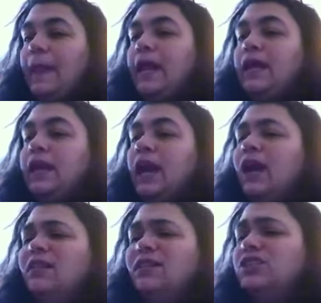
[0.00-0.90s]
in
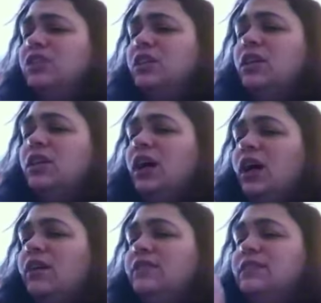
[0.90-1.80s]
college,
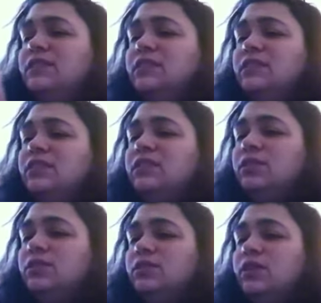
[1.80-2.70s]

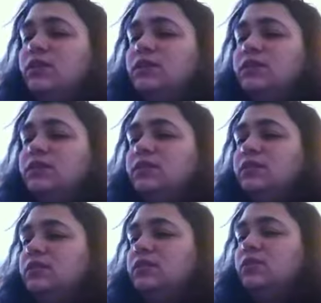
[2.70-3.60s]
there's all these
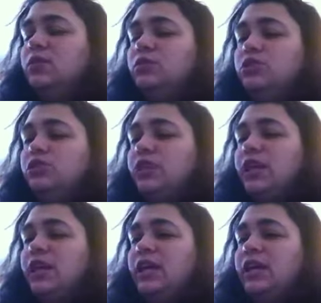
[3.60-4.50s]

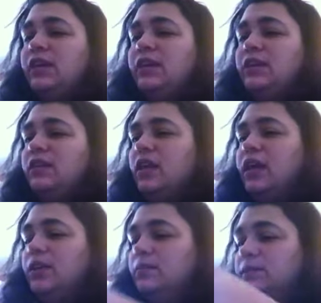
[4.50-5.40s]
crocheted
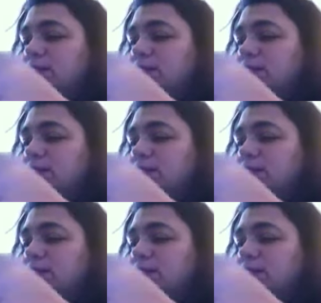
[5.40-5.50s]
items